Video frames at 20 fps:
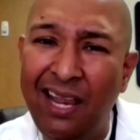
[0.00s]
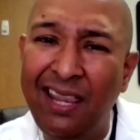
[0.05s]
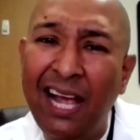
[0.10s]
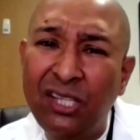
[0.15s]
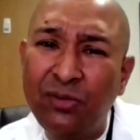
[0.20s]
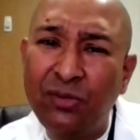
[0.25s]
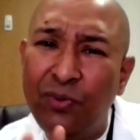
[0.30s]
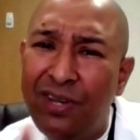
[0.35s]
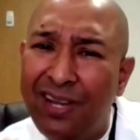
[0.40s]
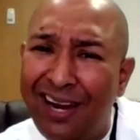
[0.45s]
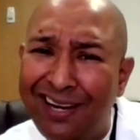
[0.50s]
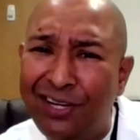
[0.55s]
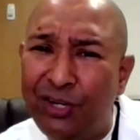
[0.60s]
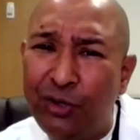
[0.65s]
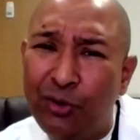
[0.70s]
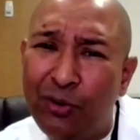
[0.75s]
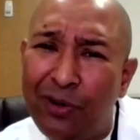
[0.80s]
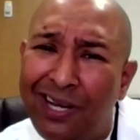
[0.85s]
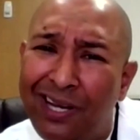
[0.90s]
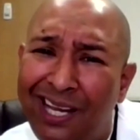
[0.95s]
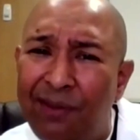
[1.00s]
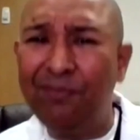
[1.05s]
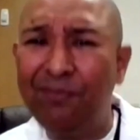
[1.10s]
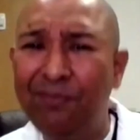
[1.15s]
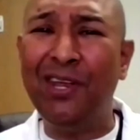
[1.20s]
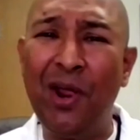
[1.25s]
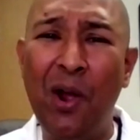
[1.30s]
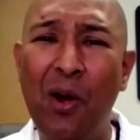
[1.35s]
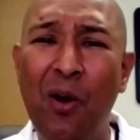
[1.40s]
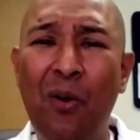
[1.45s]
And that's a dream,
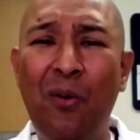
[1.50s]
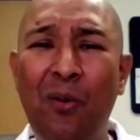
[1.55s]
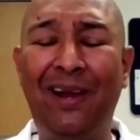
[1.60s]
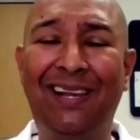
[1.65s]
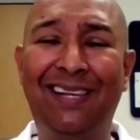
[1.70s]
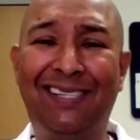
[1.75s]
you know,